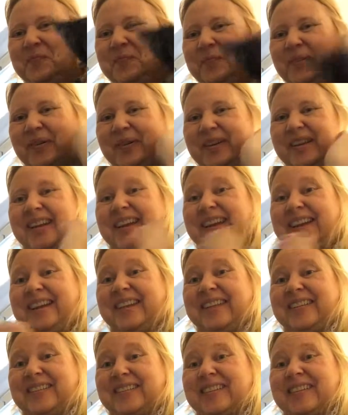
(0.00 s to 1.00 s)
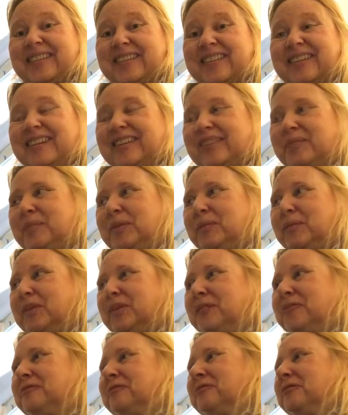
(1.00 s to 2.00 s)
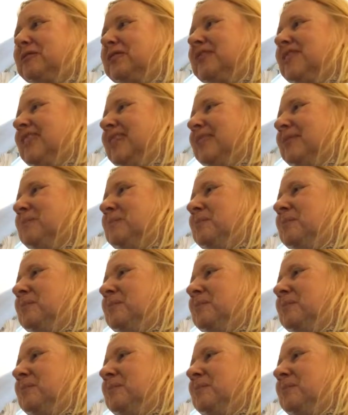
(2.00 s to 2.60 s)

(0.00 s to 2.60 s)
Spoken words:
but it's going to be beautiful, isn't it?